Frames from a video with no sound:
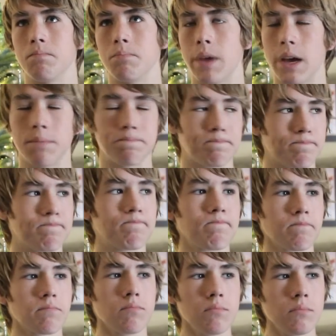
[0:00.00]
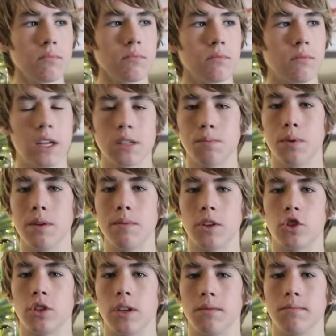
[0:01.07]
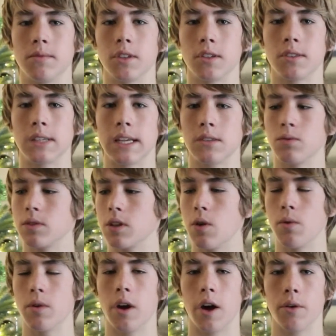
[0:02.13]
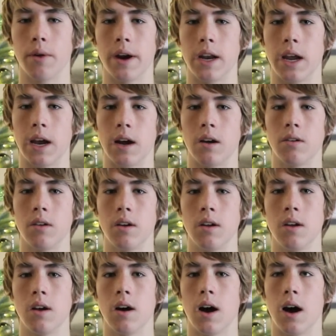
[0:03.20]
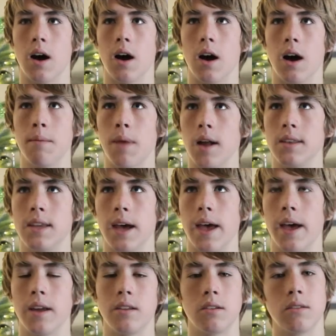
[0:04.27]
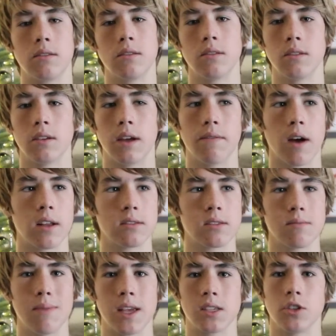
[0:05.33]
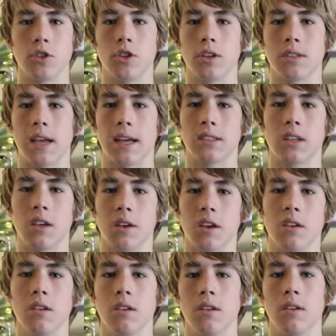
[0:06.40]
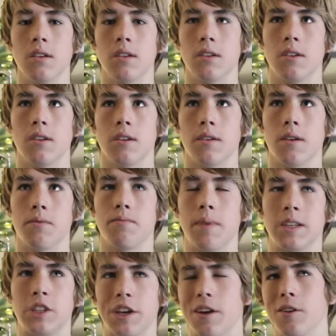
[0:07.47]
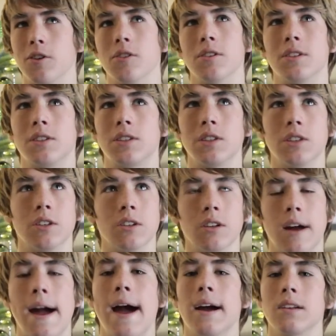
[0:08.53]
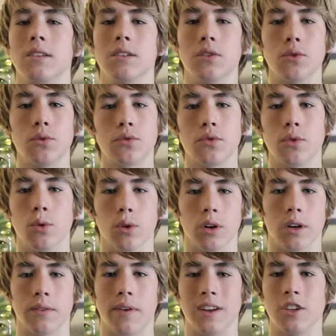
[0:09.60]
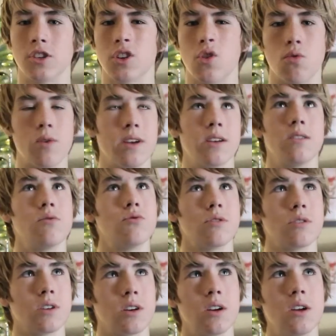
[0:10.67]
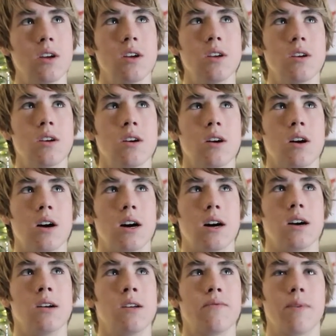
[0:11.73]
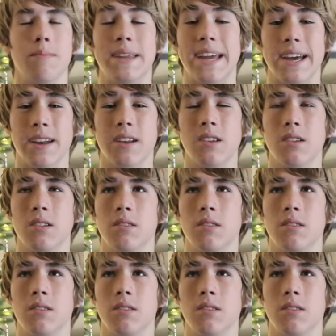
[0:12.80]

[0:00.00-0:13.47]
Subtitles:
yeah, that's pretty much it. That's what's going on right now. I'm not dead. I've gotten some messages asking if my channel is still active, or if I just quit, or if I'm dead.